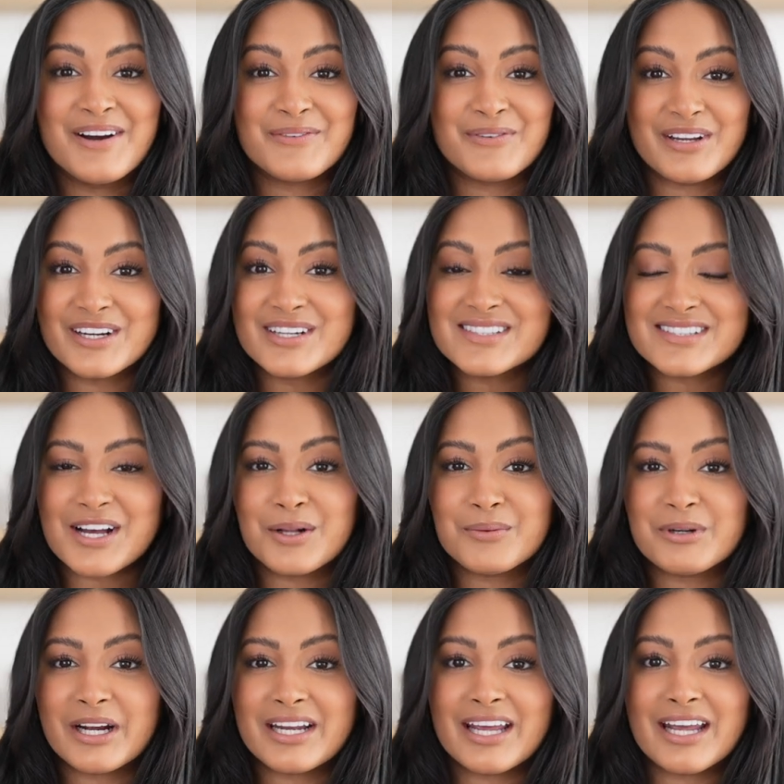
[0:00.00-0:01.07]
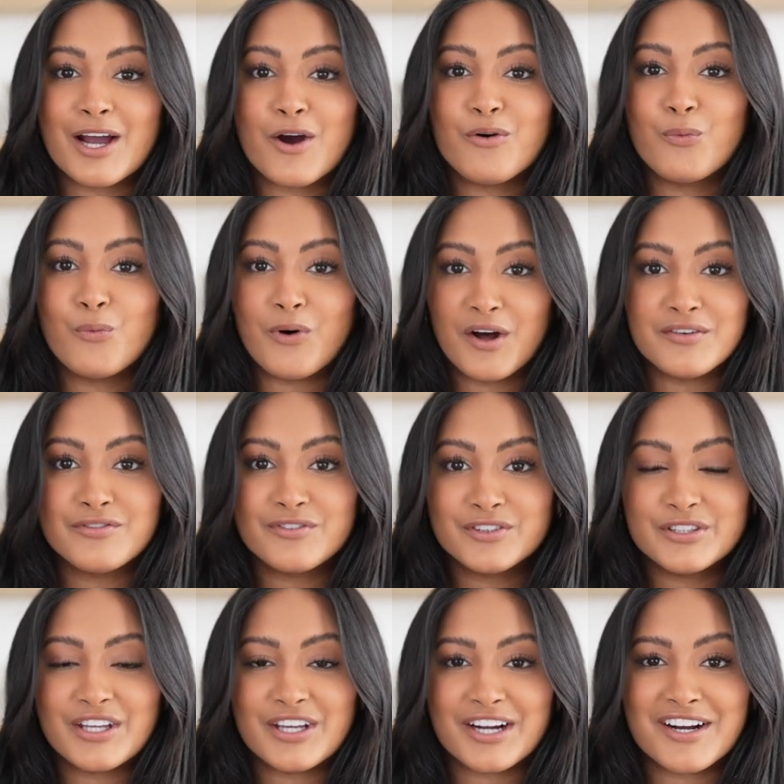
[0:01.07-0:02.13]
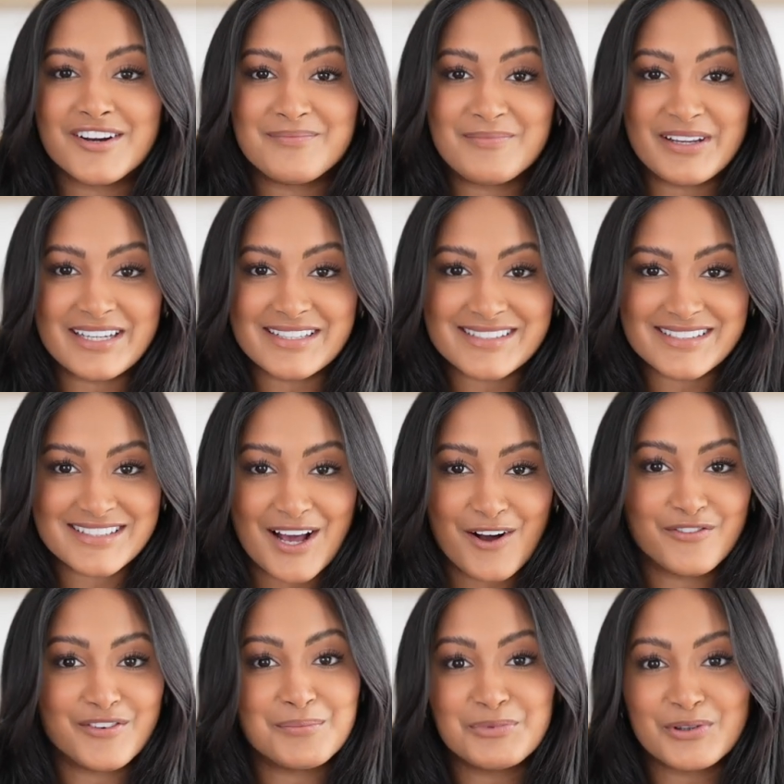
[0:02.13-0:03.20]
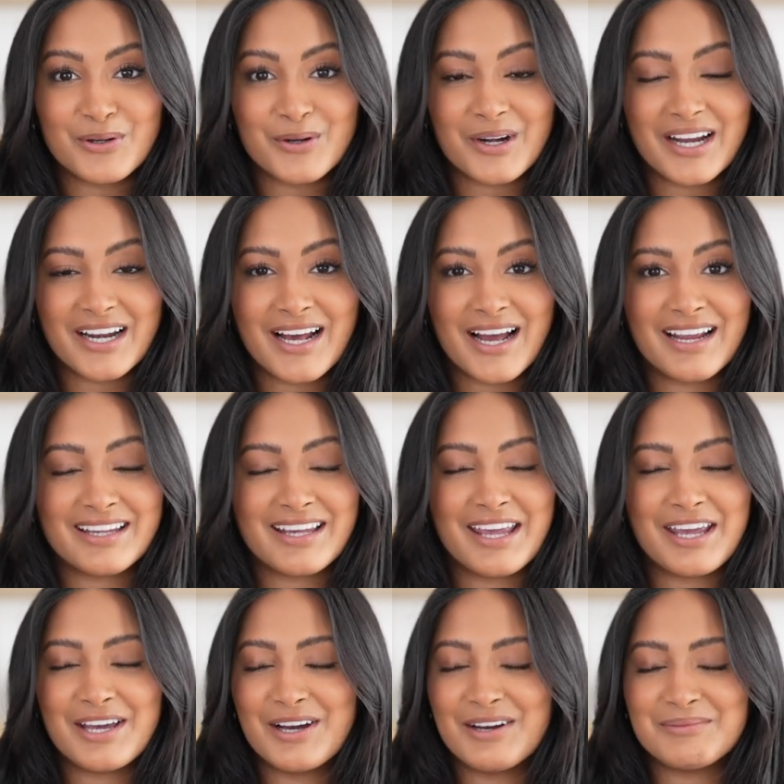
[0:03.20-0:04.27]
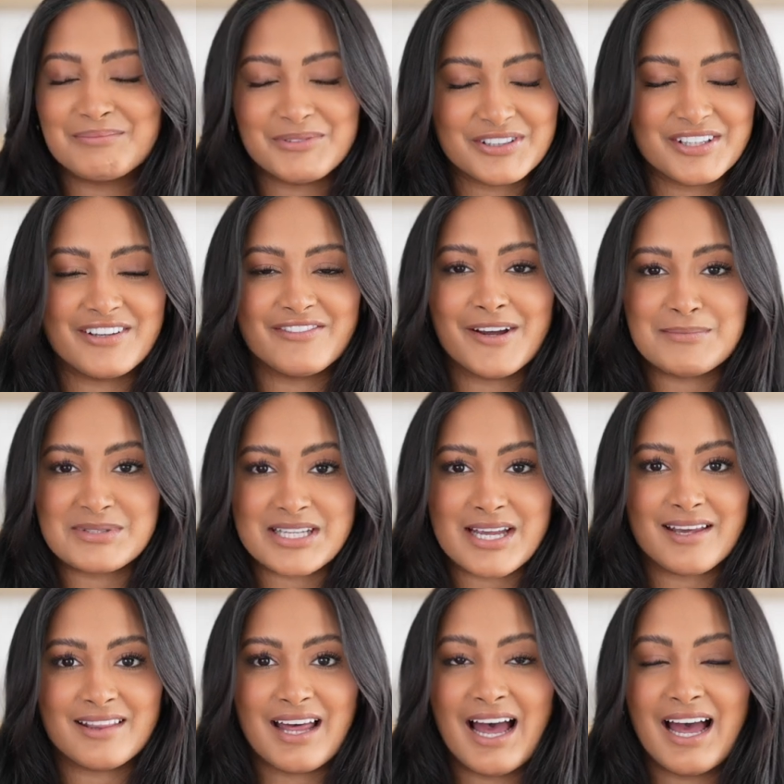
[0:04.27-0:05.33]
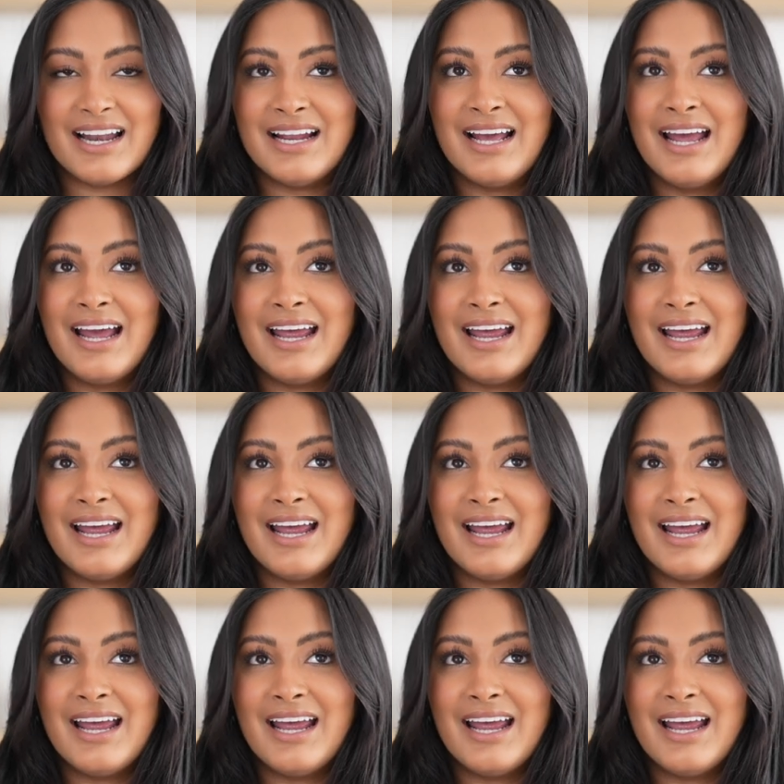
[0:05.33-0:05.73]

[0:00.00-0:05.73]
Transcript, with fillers: We are celebrating 1 full year of being self-employed. I can't believe I'm saying that.